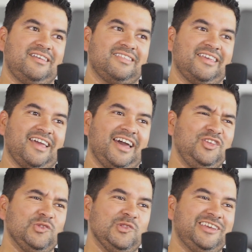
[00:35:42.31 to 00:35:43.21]
like, how do
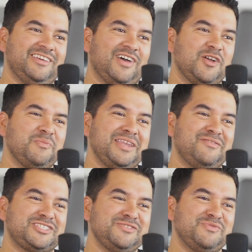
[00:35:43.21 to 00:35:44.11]
you live? How come I never
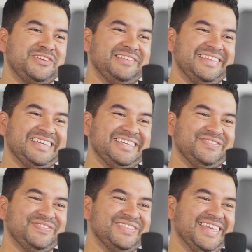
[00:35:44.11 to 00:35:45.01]
see where you live?
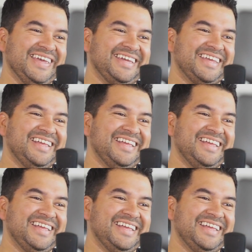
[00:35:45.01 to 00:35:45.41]
Like